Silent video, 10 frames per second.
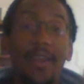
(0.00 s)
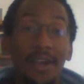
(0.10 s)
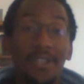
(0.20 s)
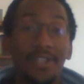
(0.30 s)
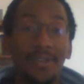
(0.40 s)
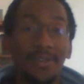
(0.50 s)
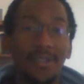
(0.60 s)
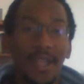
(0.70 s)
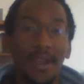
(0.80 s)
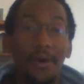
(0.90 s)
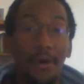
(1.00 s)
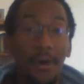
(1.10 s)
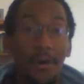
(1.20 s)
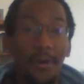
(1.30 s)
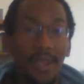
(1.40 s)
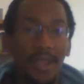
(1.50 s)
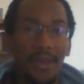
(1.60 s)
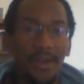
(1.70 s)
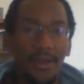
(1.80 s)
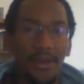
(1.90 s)
gushers like Hulk
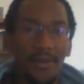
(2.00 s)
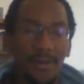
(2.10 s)
Hogan and all,